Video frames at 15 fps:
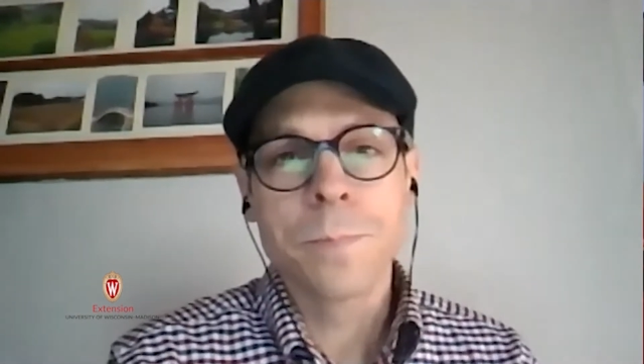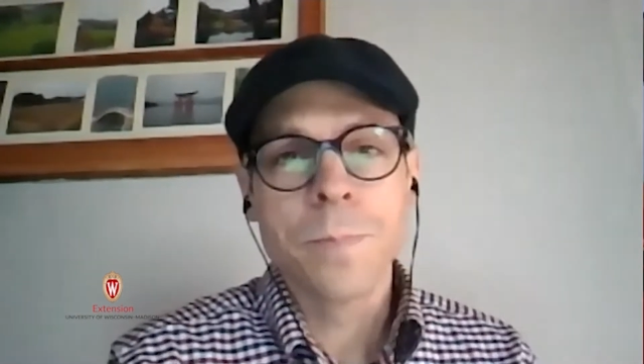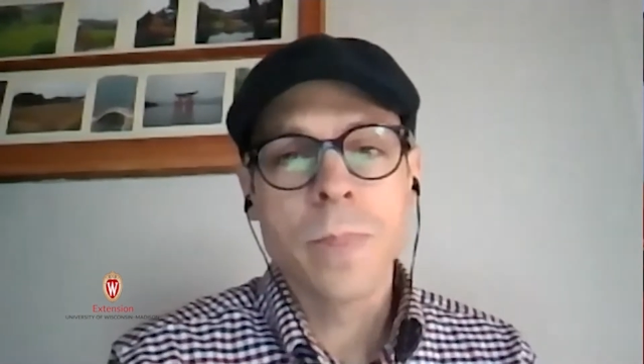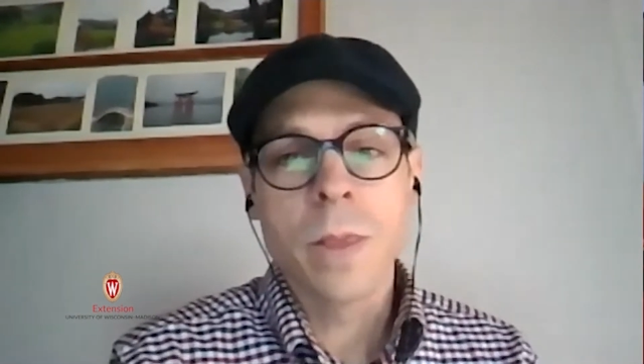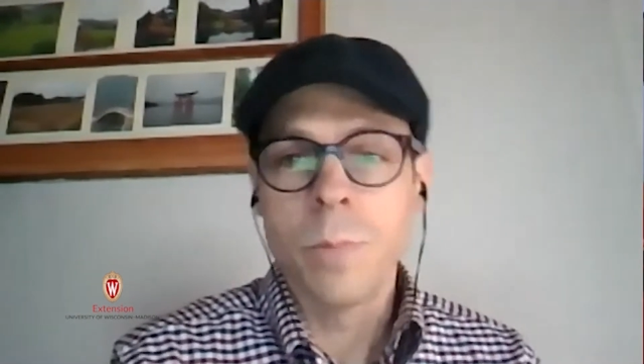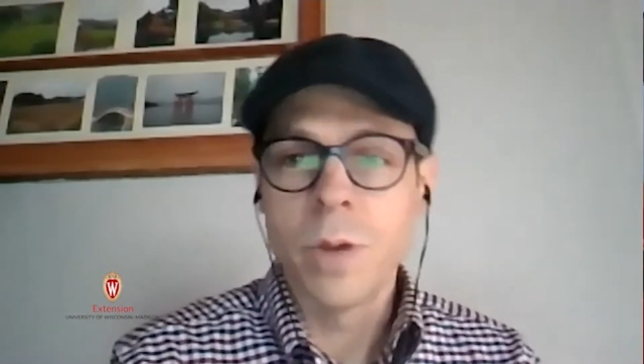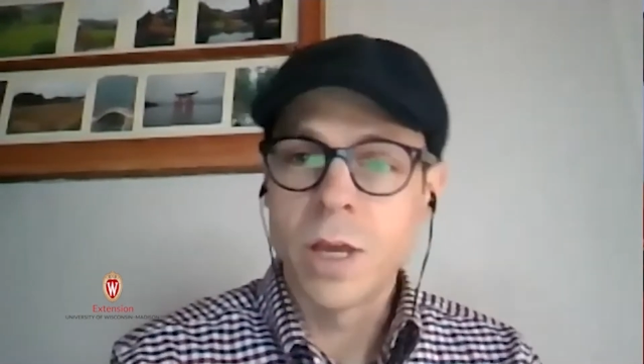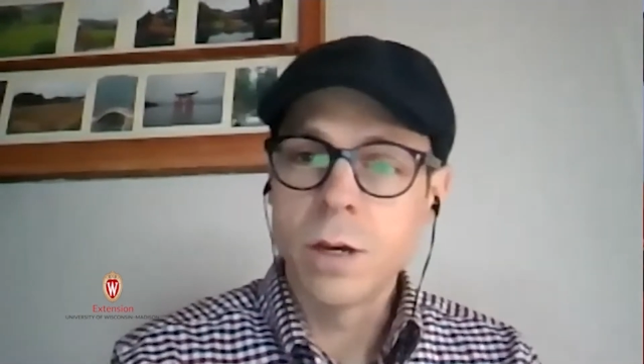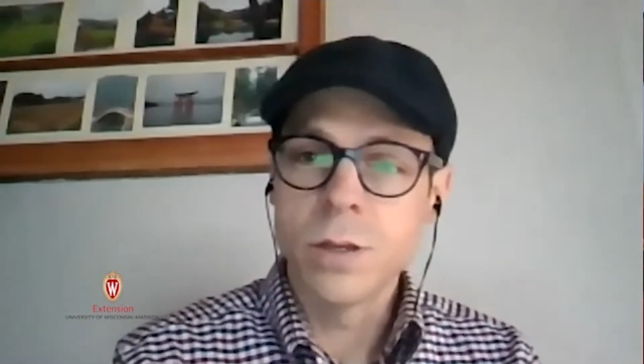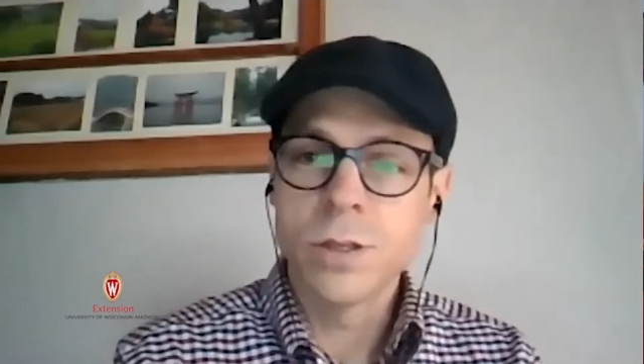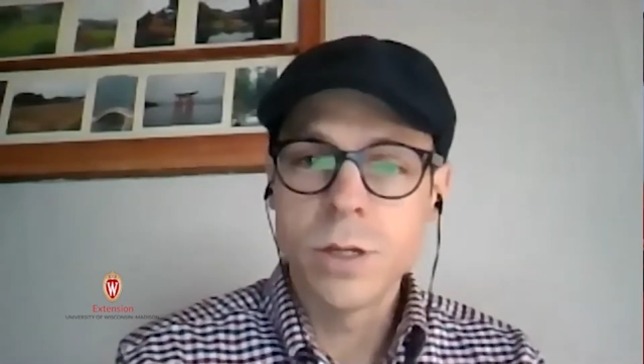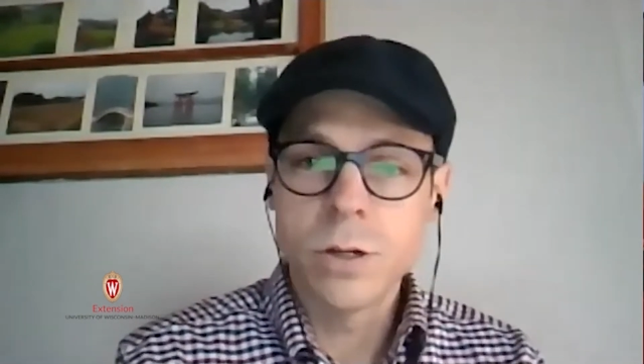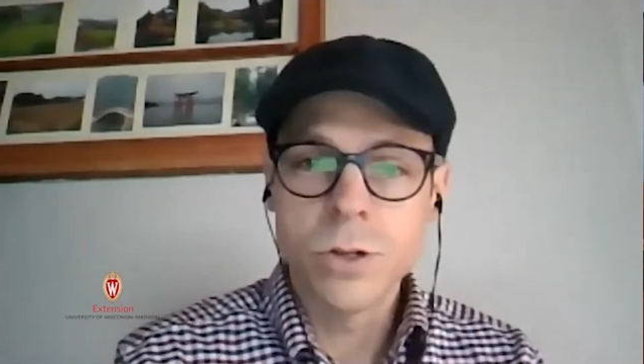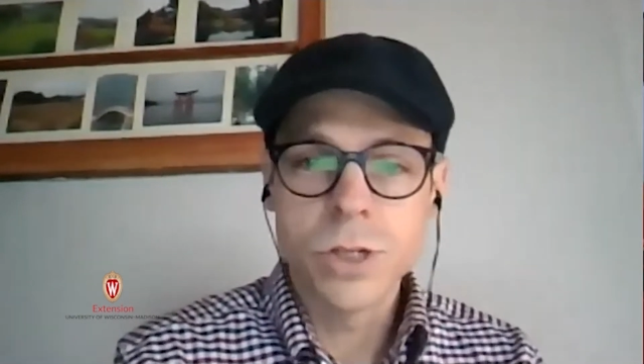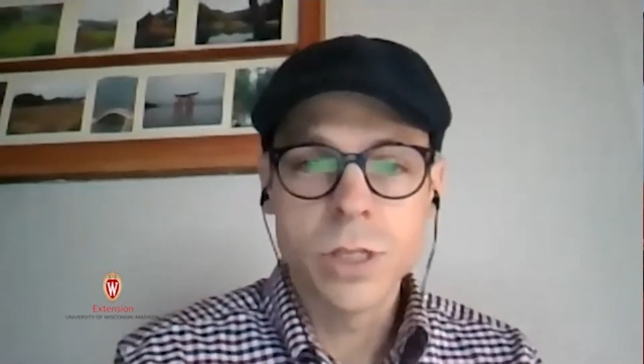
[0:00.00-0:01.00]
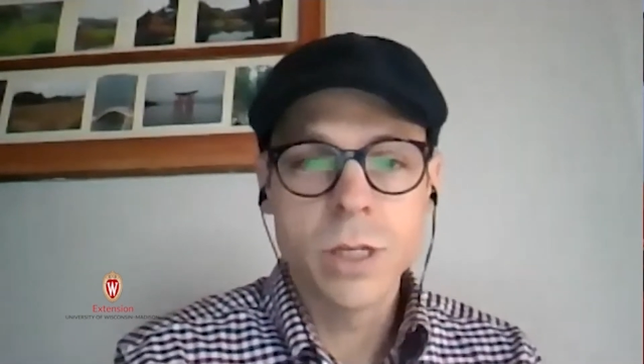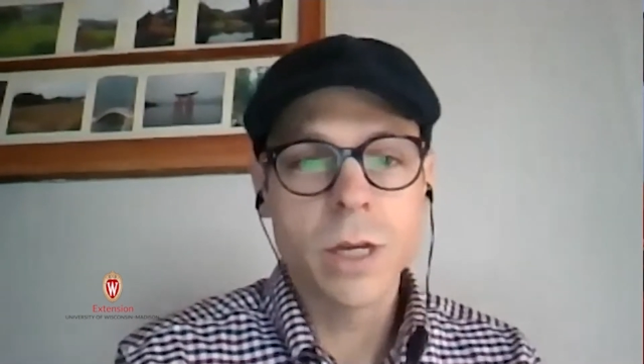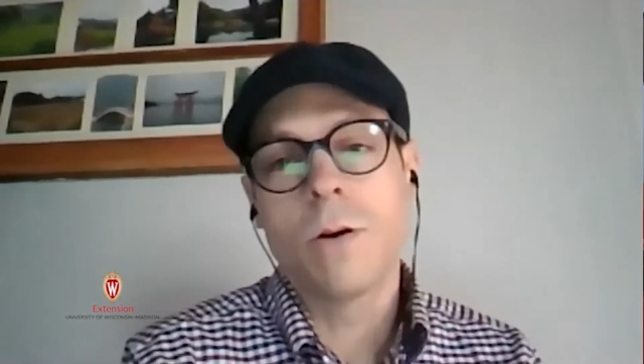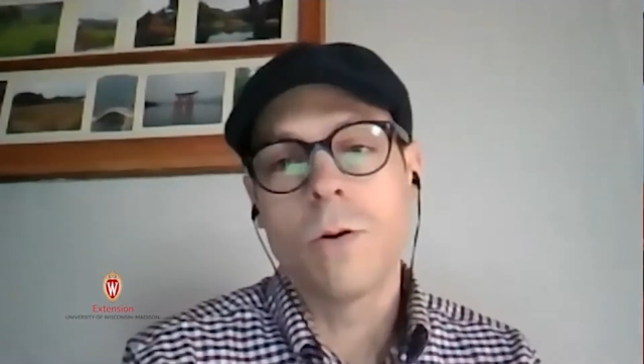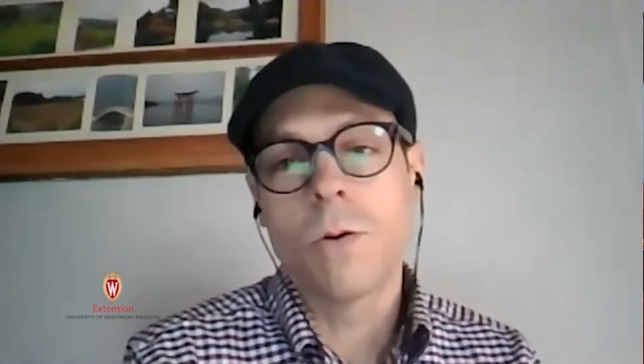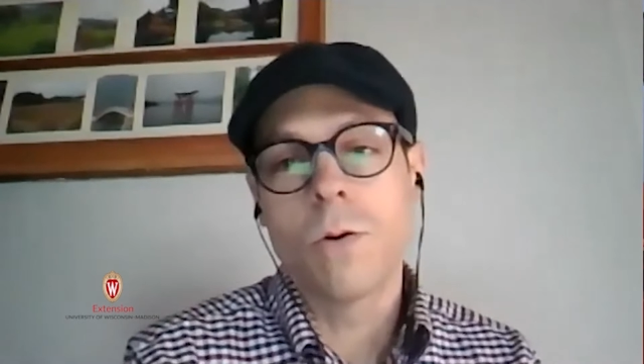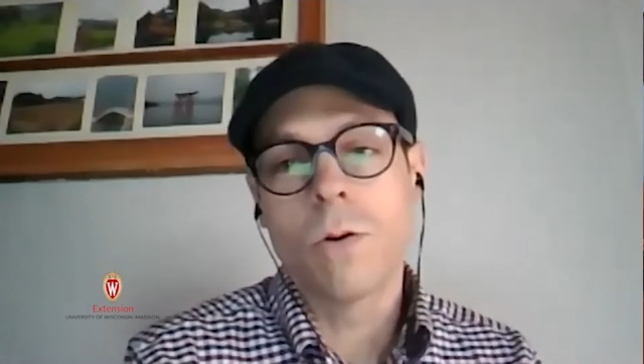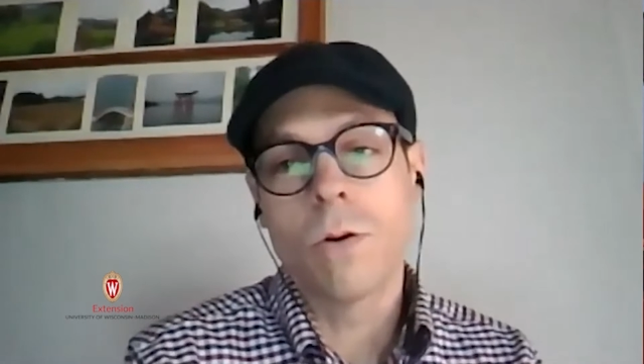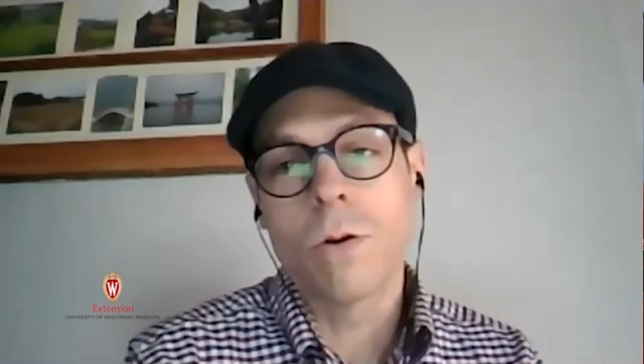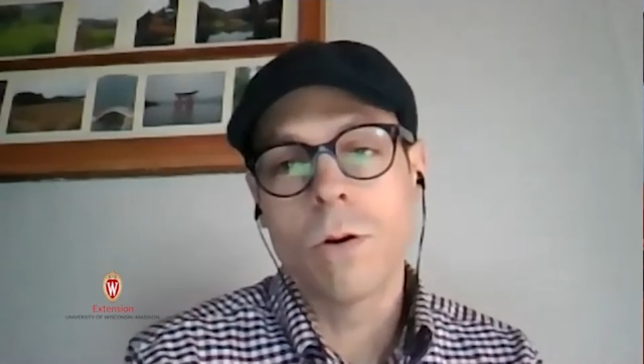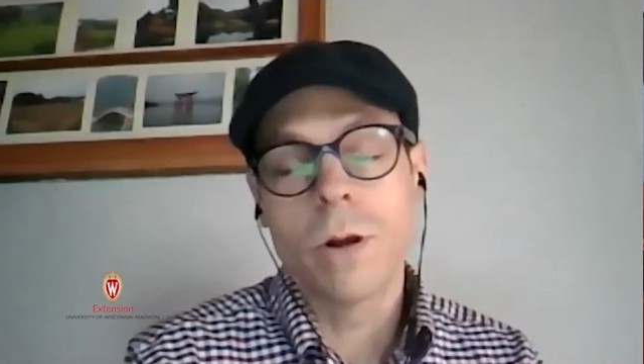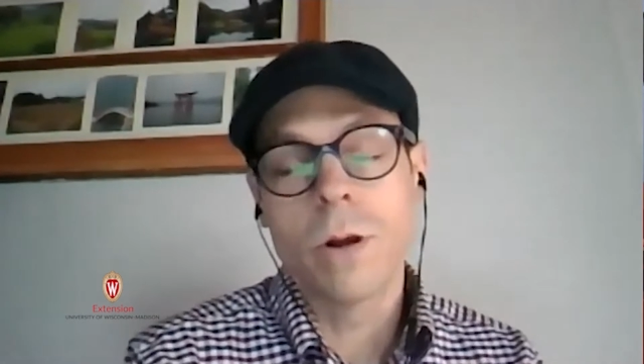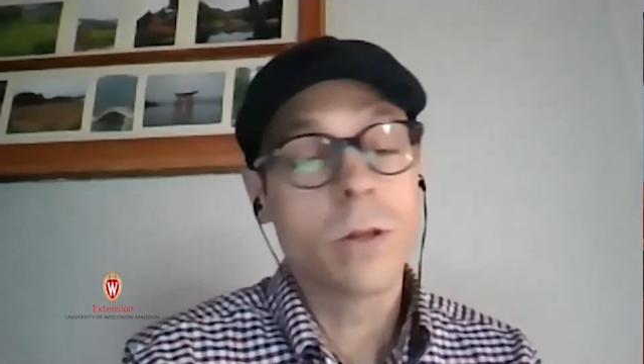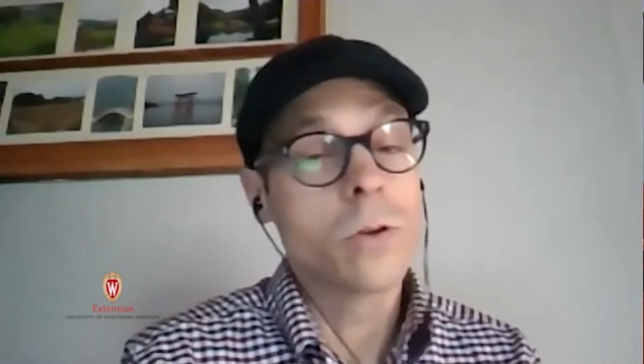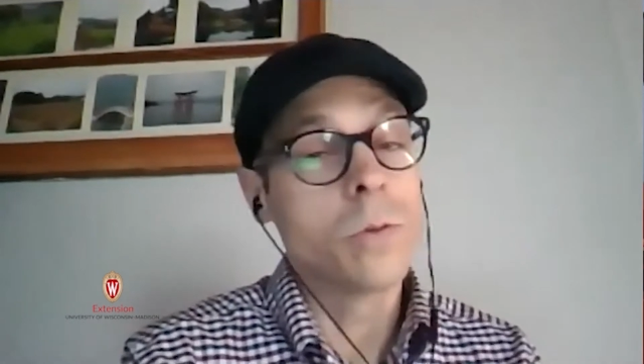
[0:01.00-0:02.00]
because they are sick, or it